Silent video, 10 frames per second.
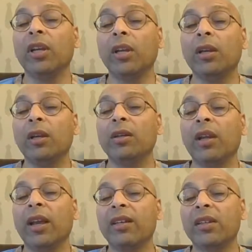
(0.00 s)
eat
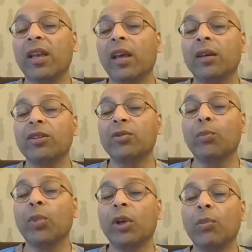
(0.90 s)
less calories
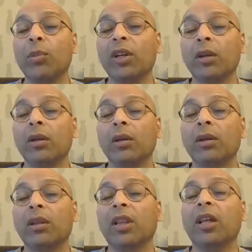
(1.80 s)
per meal
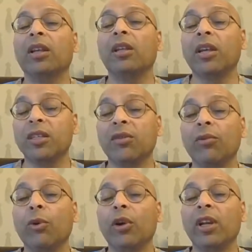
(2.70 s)
than as if
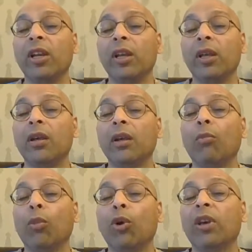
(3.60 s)
you are eating
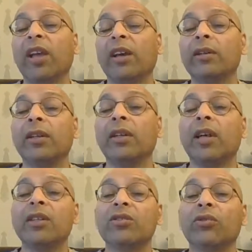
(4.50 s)
more calorie
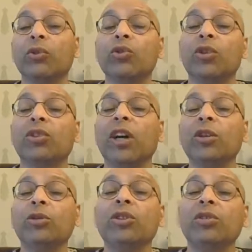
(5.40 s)
dense food. So try
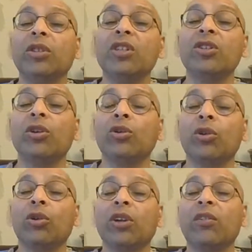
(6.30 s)
to increase your
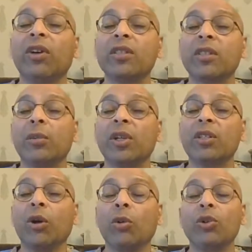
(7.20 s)
green vegetables,
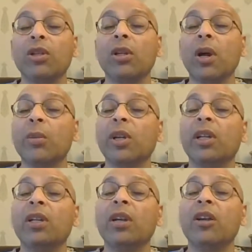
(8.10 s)
almost double
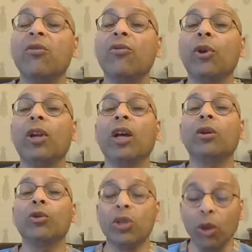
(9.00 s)
it if you're not
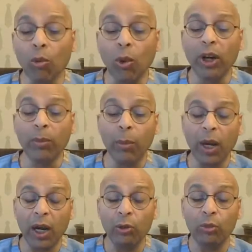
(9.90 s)
losing 1
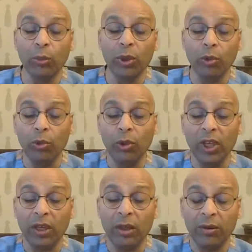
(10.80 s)
pound per
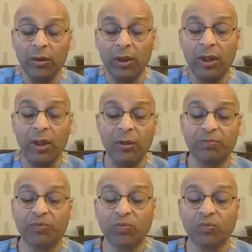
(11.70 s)
week. Um,